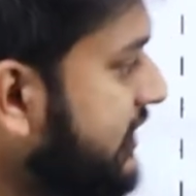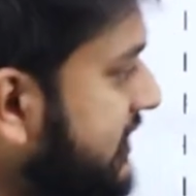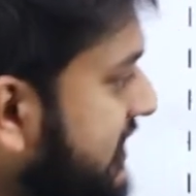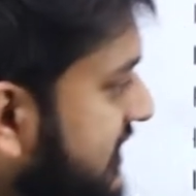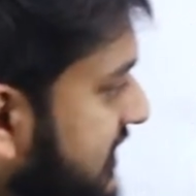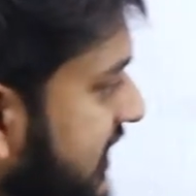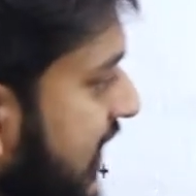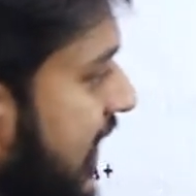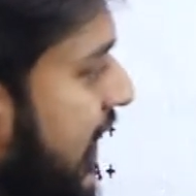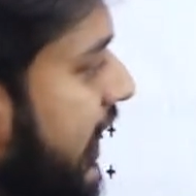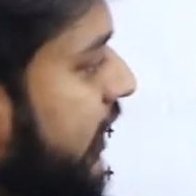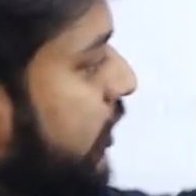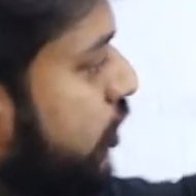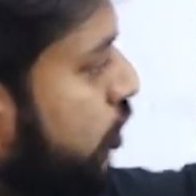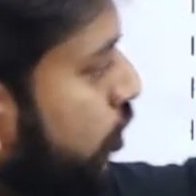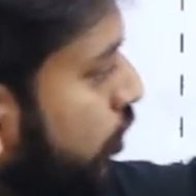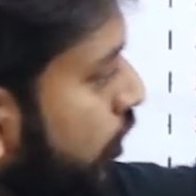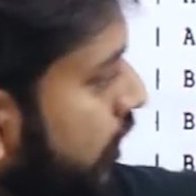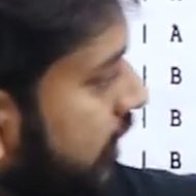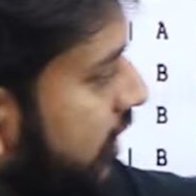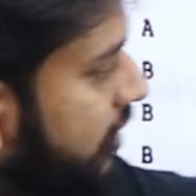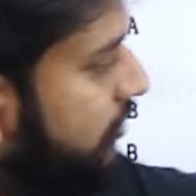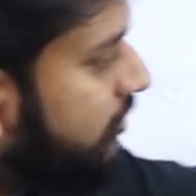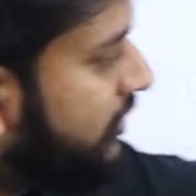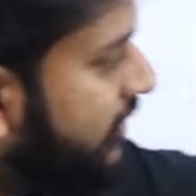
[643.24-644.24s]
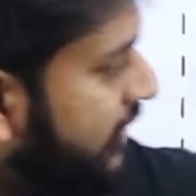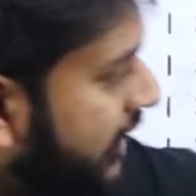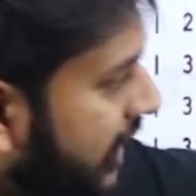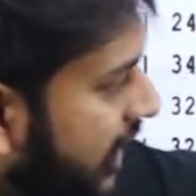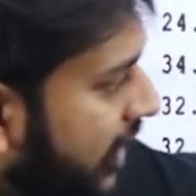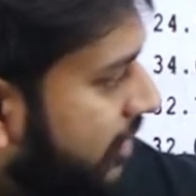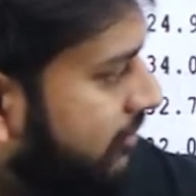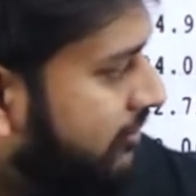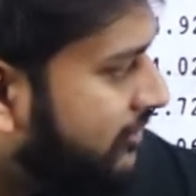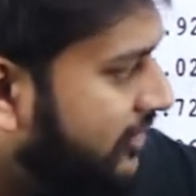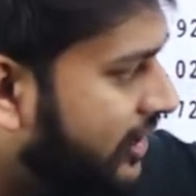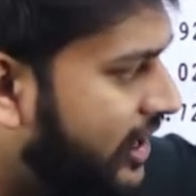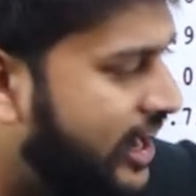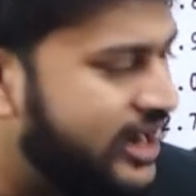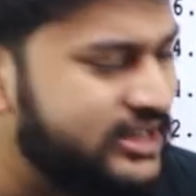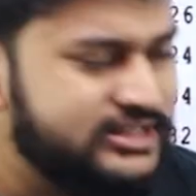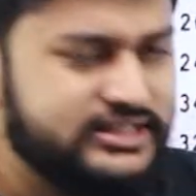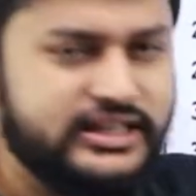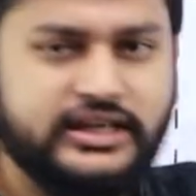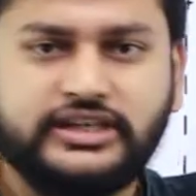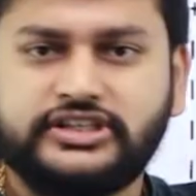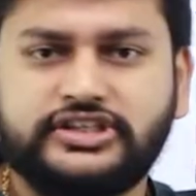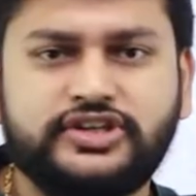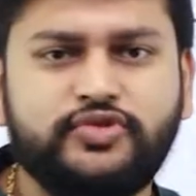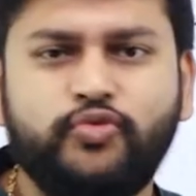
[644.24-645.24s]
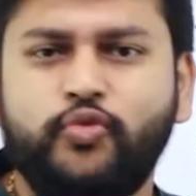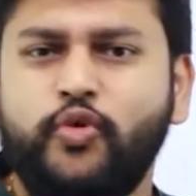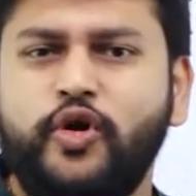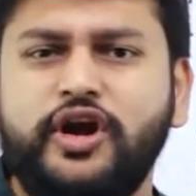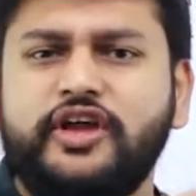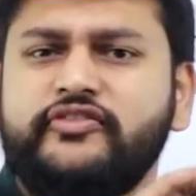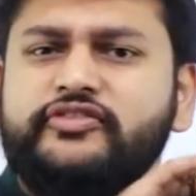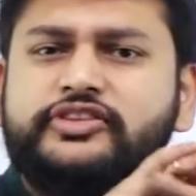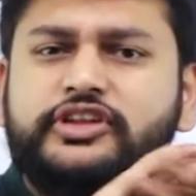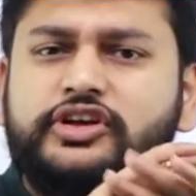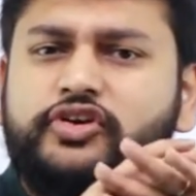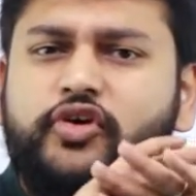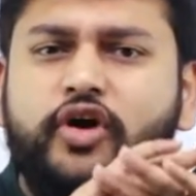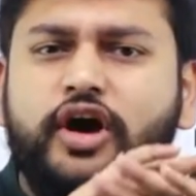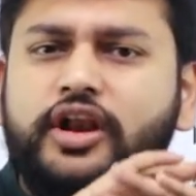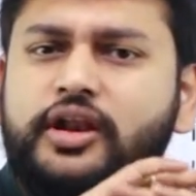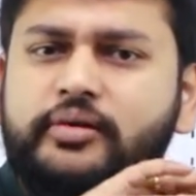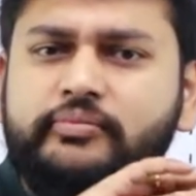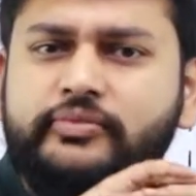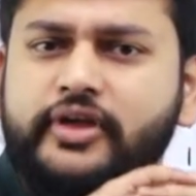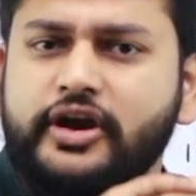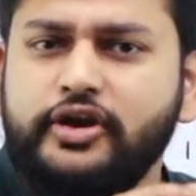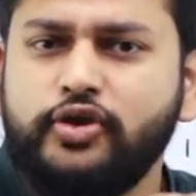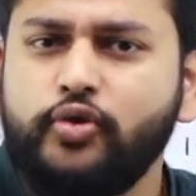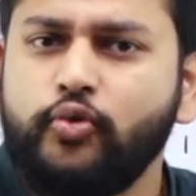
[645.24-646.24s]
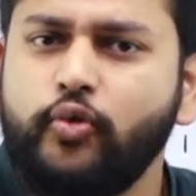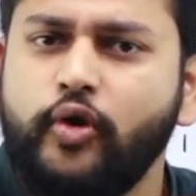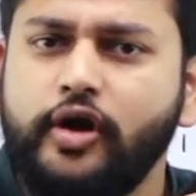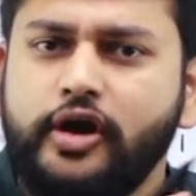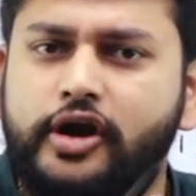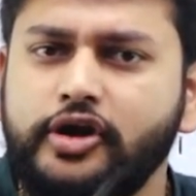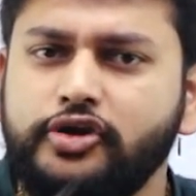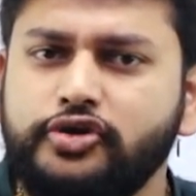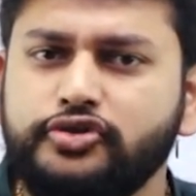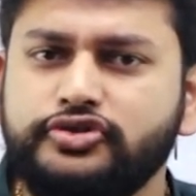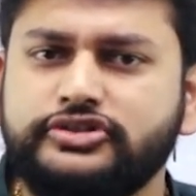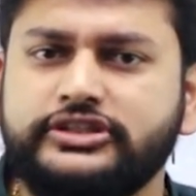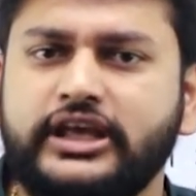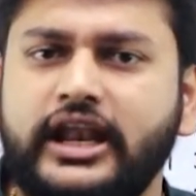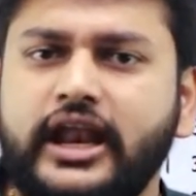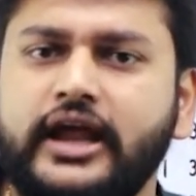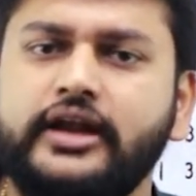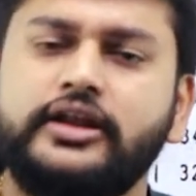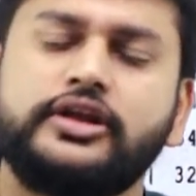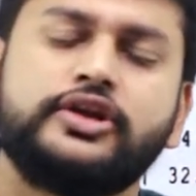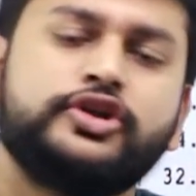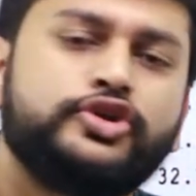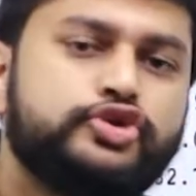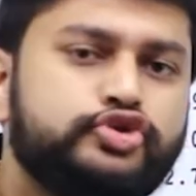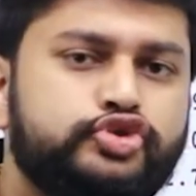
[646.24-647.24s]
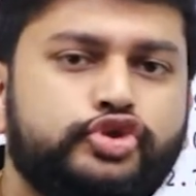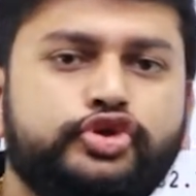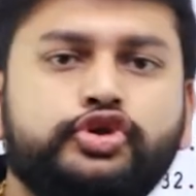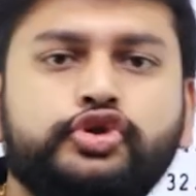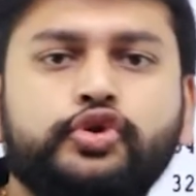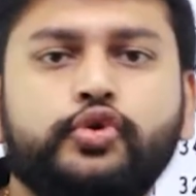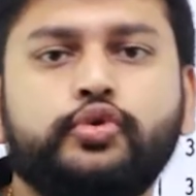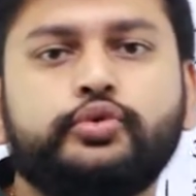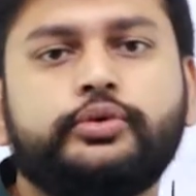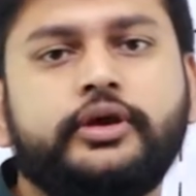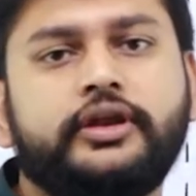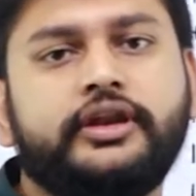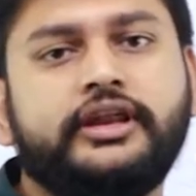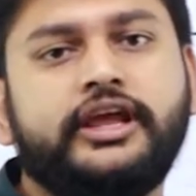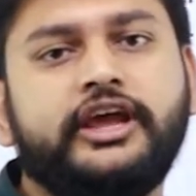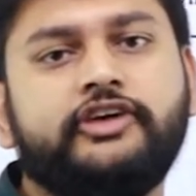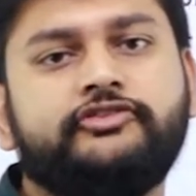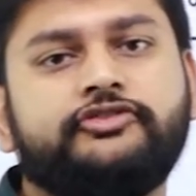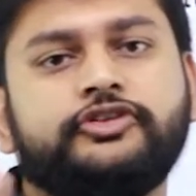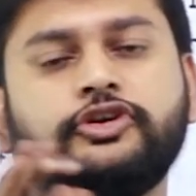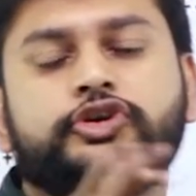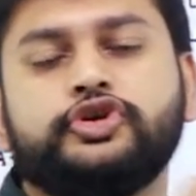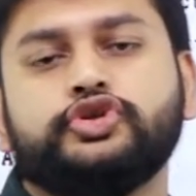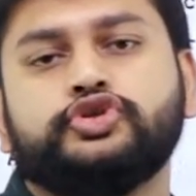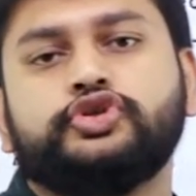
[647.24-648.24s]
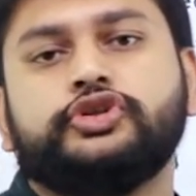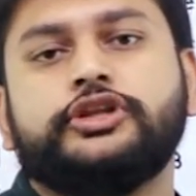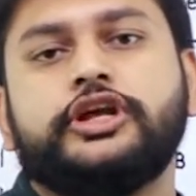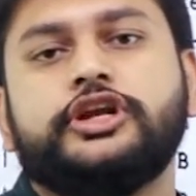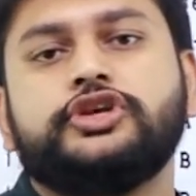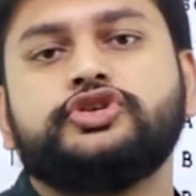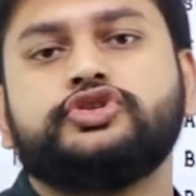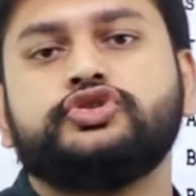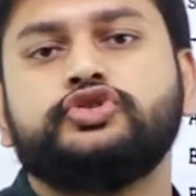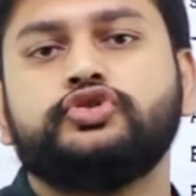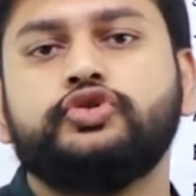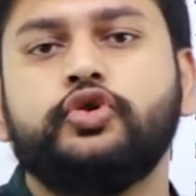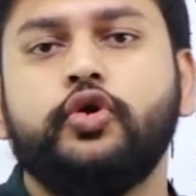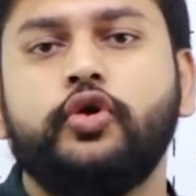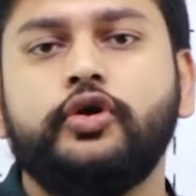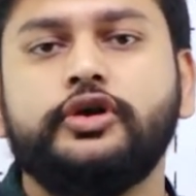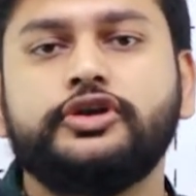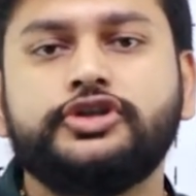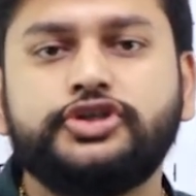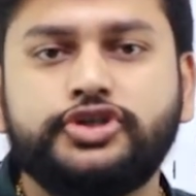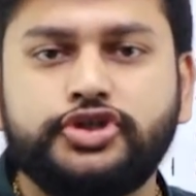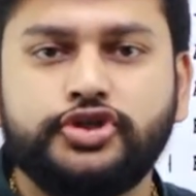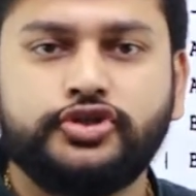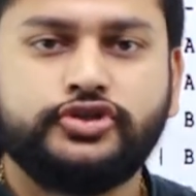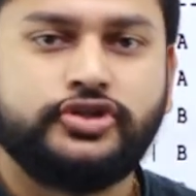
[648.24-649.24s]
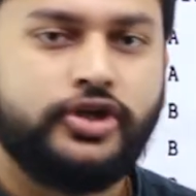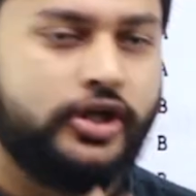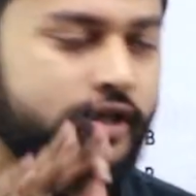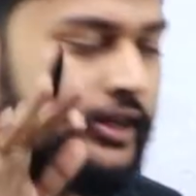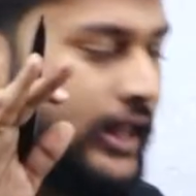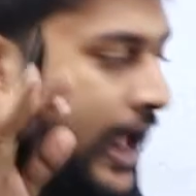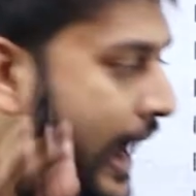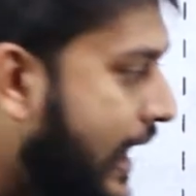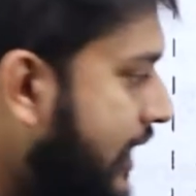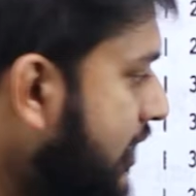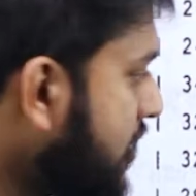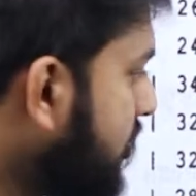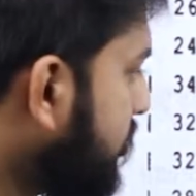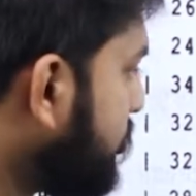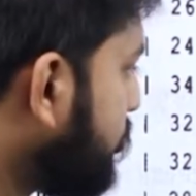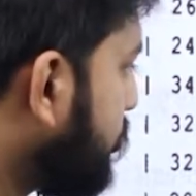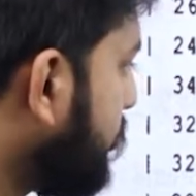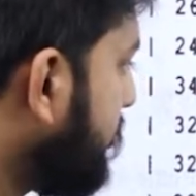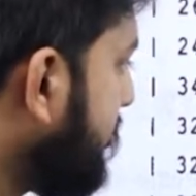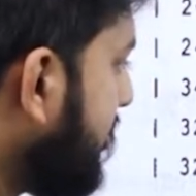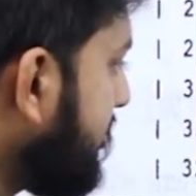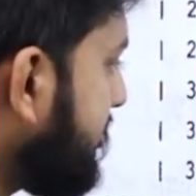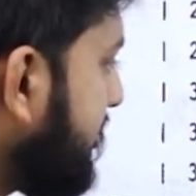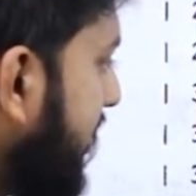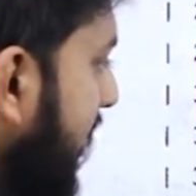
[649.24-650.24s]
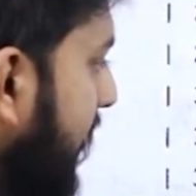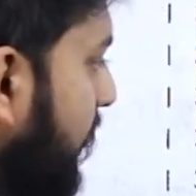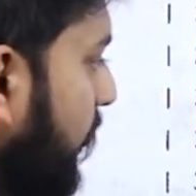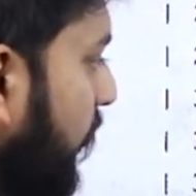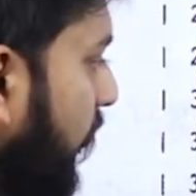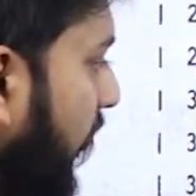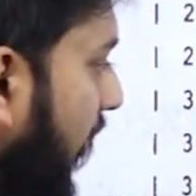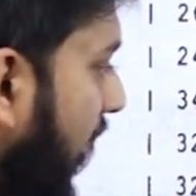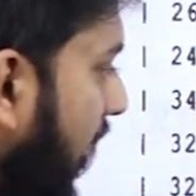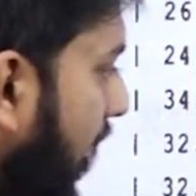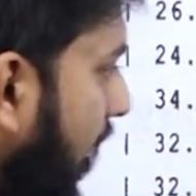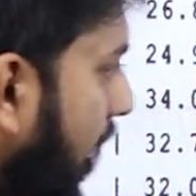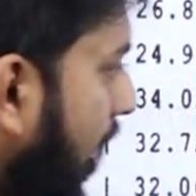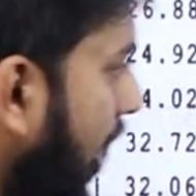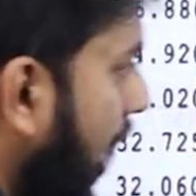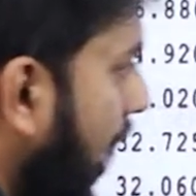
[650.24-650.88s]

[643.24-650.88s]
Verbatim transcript: select roll number name grade section whatever the column that you wanted to select so you can give so there is no issues on that so in the same way